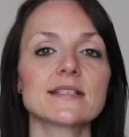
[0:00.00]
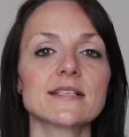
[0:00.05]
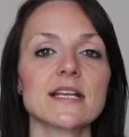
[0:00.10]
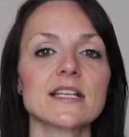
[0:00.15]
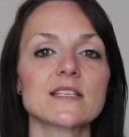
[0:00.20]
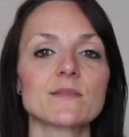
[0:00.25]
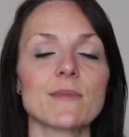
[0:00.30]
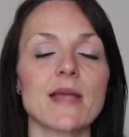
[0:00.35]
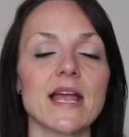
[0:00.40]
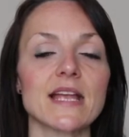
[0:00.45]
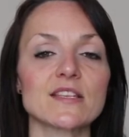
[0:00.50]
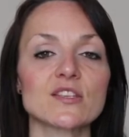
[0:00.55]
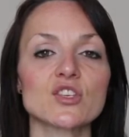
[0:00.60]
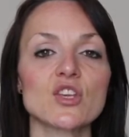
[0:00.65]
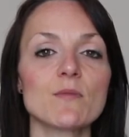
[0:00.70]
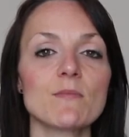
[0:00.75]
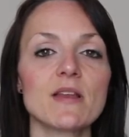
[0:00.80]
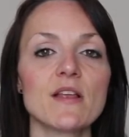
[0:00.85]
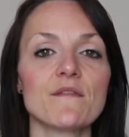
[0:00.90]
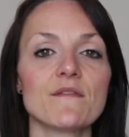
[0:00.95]
send me a
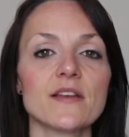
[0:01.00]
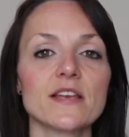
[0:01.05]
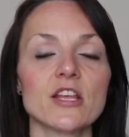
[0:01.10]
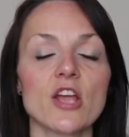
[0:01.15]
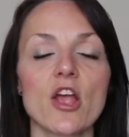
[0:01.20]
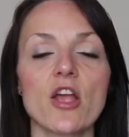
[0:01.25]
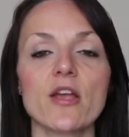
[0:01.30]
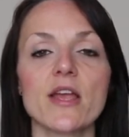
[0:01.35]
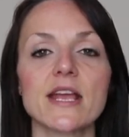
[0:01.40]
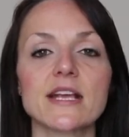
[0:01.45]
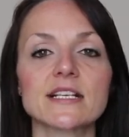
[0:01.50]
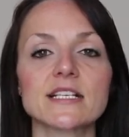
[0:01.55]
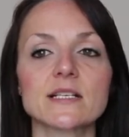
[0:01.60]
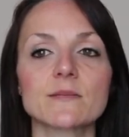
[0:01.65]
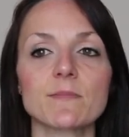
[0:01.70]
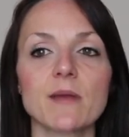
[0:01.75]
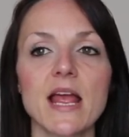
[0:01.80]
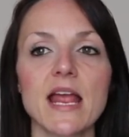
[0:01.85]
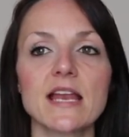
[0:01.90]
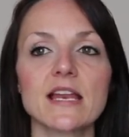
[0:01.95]
two minute video
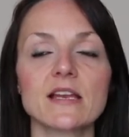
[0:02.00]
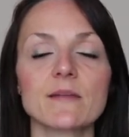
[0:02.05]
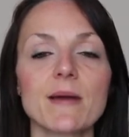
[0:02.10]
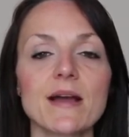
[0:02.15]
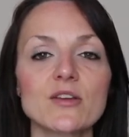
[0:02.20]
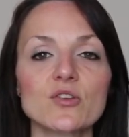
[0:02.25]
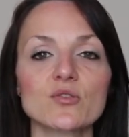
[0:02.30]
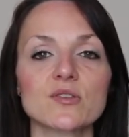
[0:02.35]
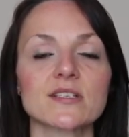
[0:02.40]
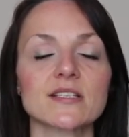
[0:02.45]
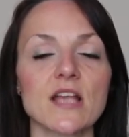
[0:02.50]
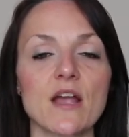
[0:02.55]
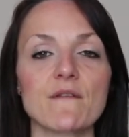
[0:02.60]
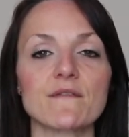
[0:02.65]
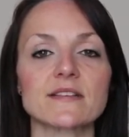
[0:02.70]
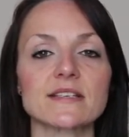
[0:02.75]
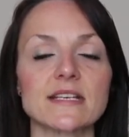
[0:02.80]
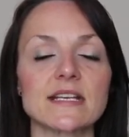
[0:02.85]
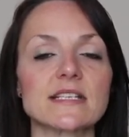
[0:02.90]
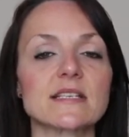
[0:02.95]
explaining about your
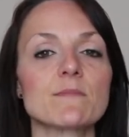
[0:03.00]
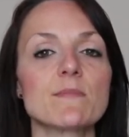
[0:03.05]
services,